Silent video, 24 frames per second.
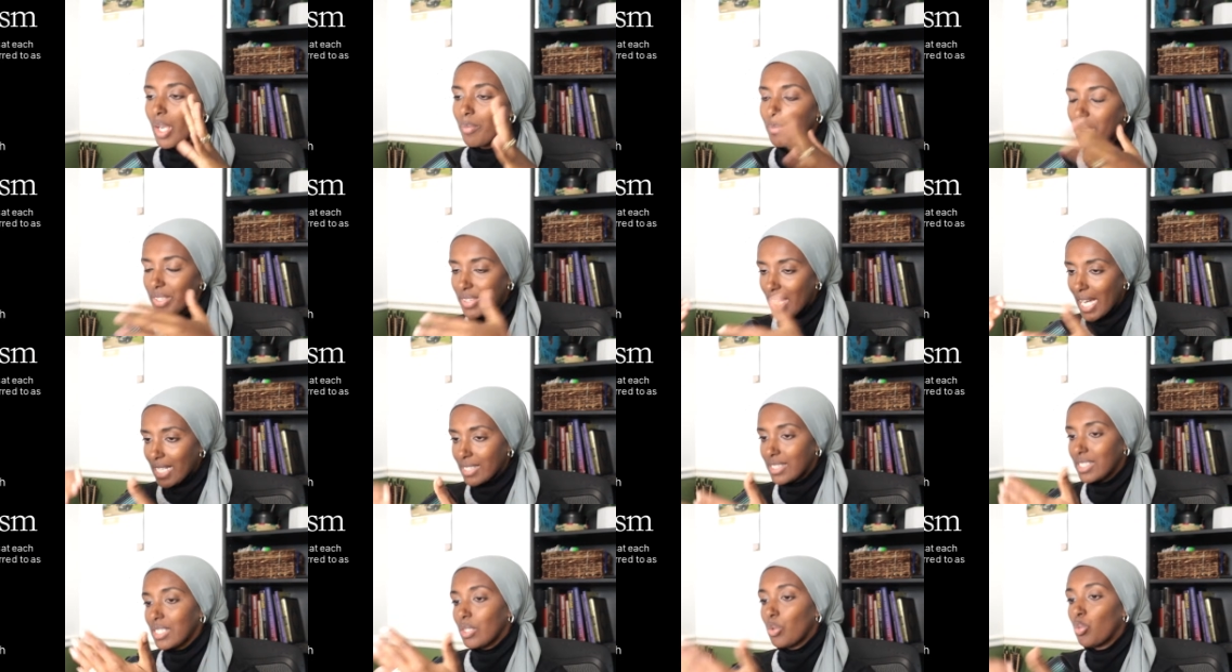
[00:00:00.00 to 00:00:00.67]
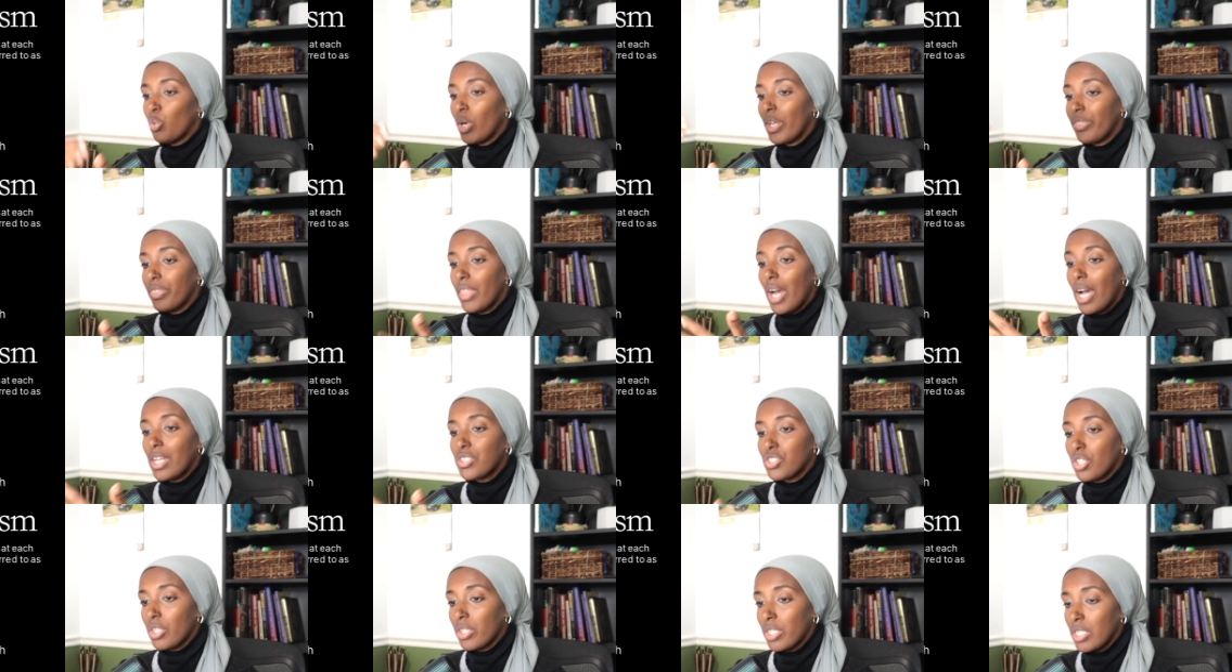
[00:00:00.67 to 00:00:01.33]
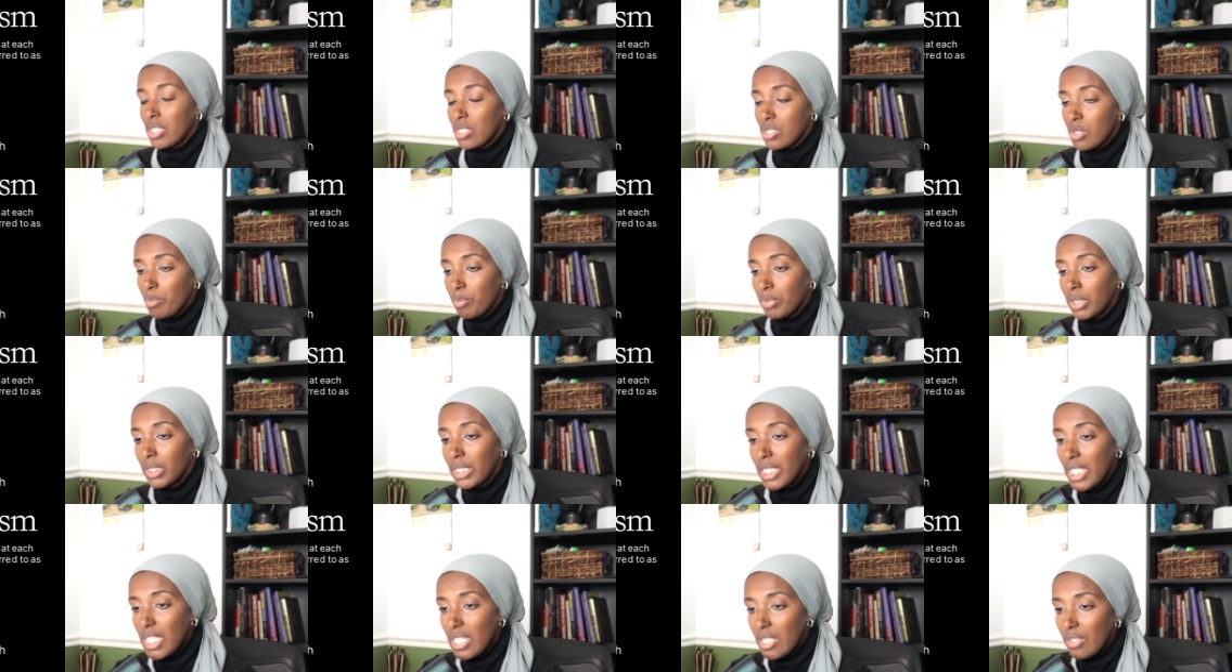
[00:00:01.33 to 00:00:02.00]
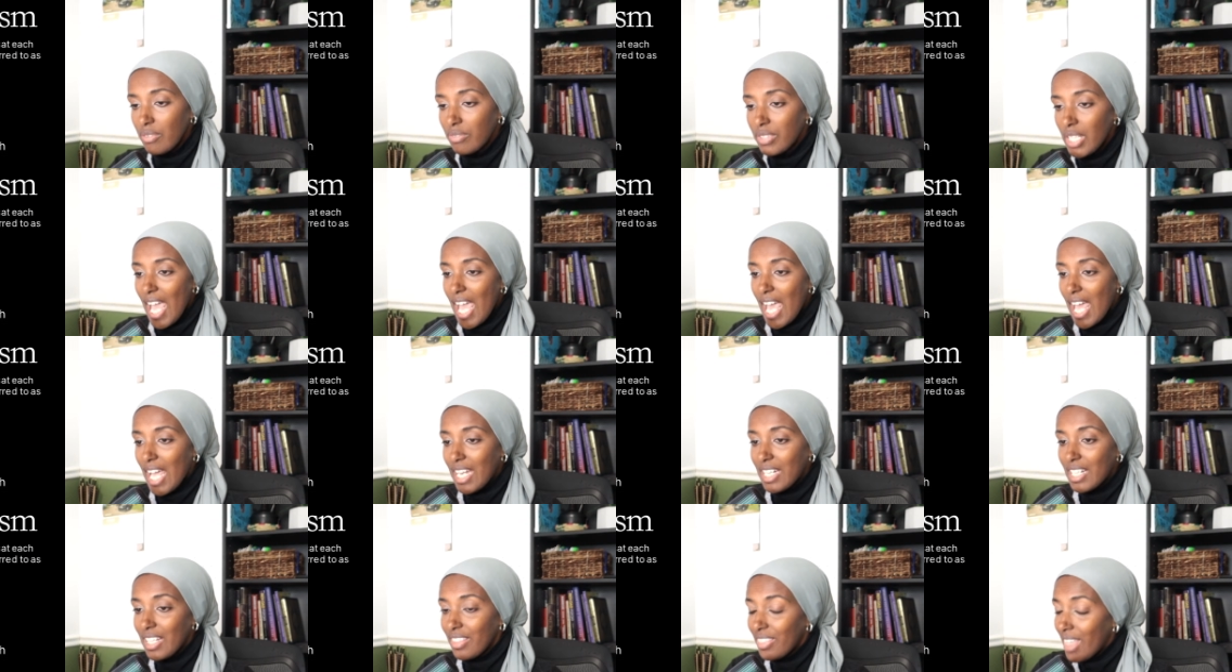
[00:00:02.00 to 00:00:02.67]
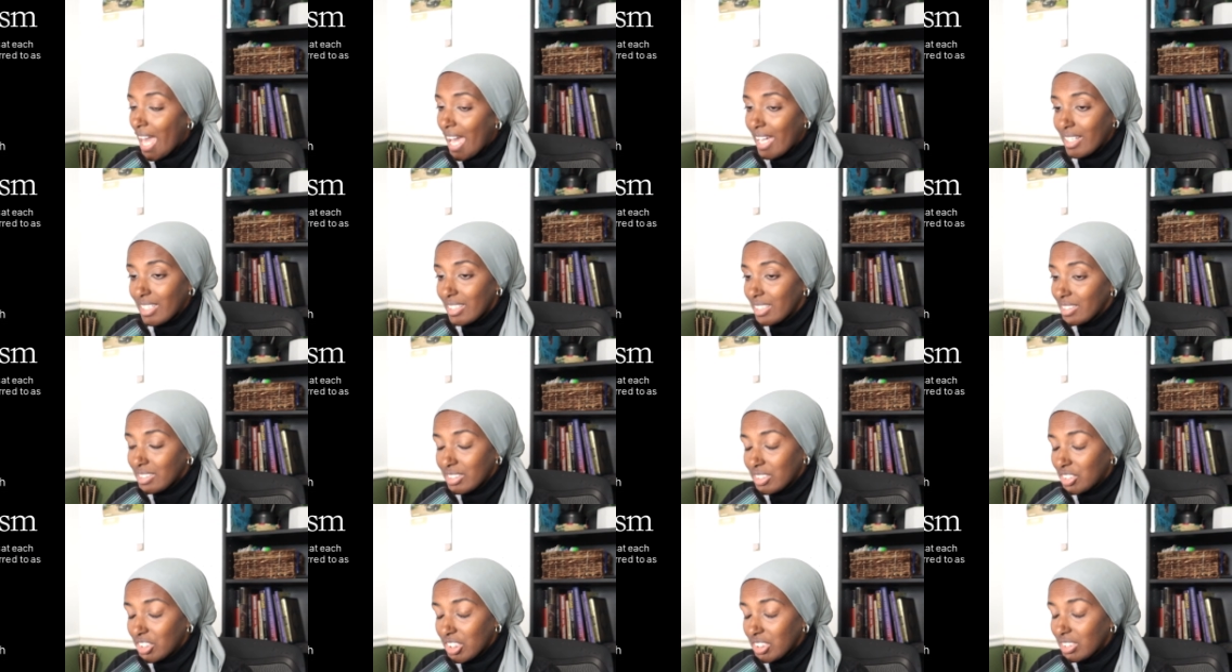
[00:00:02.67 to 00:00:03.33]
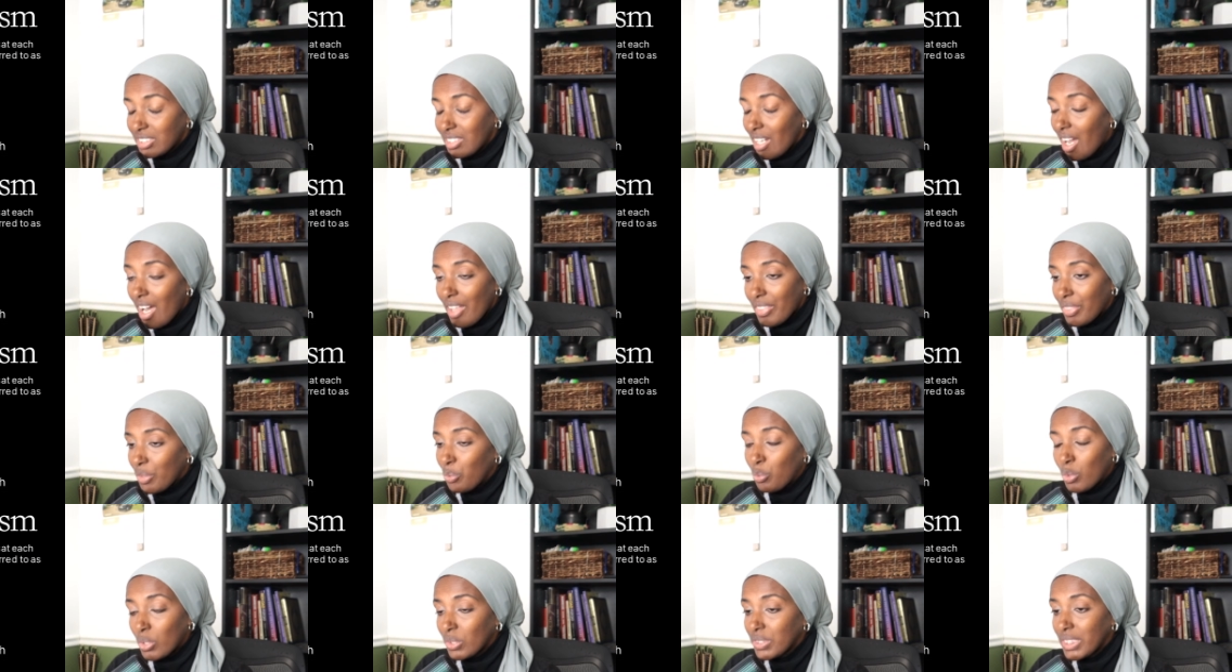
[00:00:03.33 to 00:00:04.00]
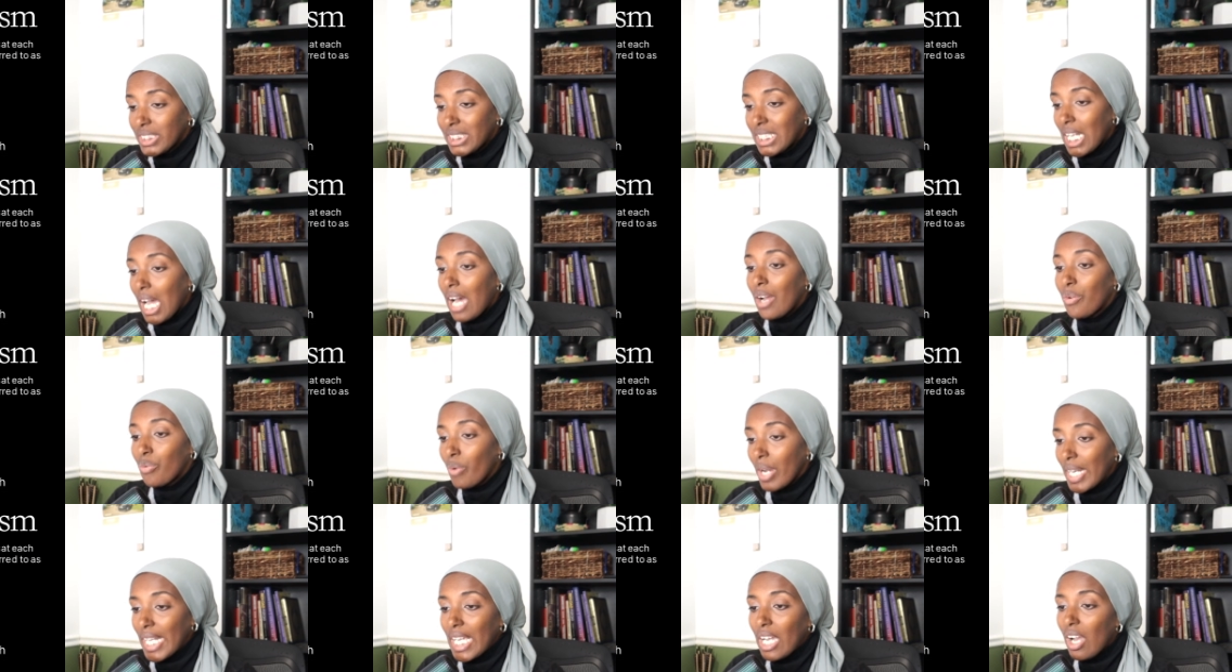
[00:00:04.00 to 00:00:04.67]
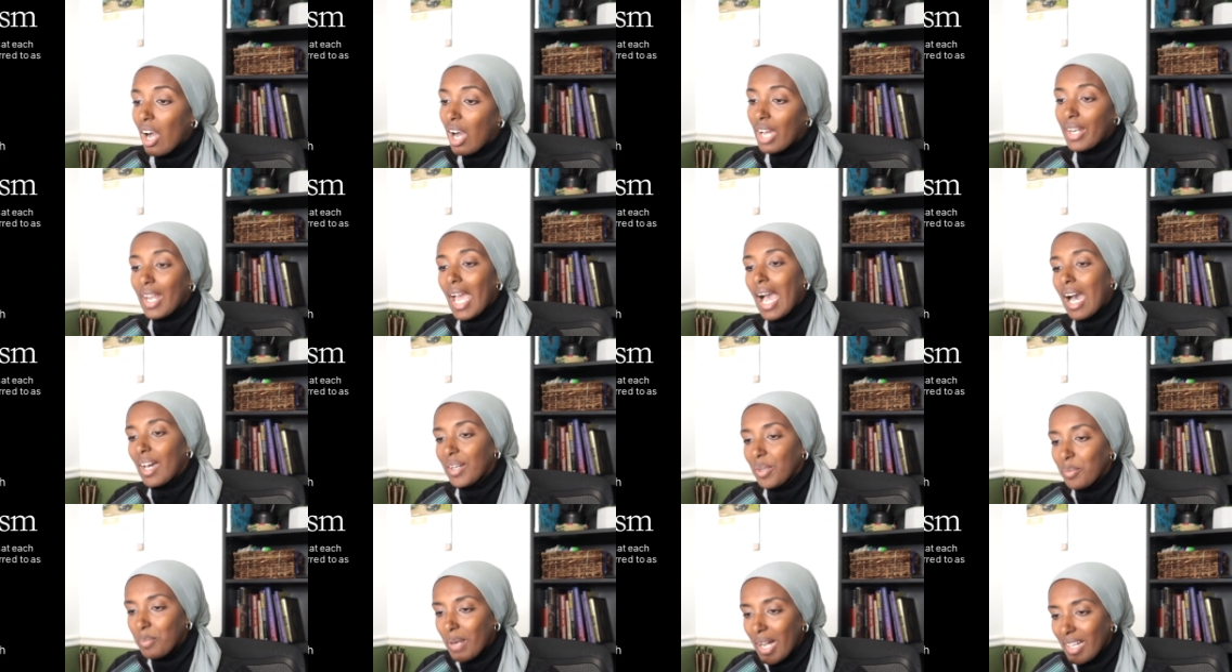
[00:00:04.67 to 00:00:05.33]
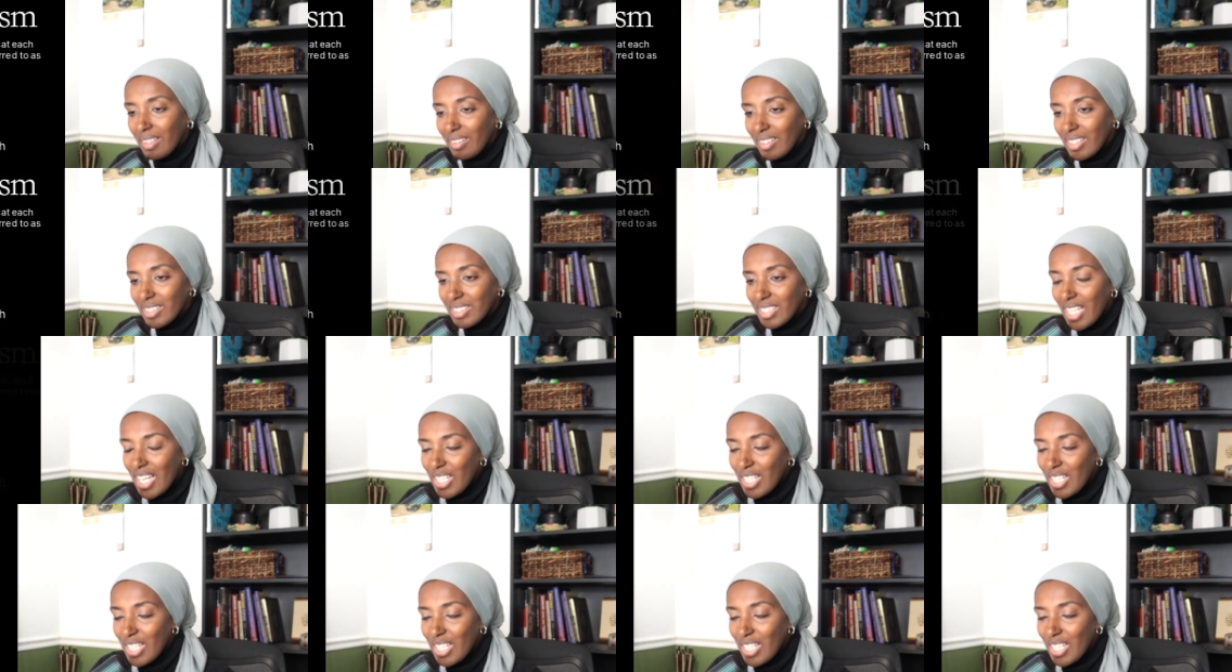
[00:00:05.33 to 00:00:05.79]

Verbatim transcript: But that's what the Ash'aris believed, and that it's just not, the world is not running on autopilot.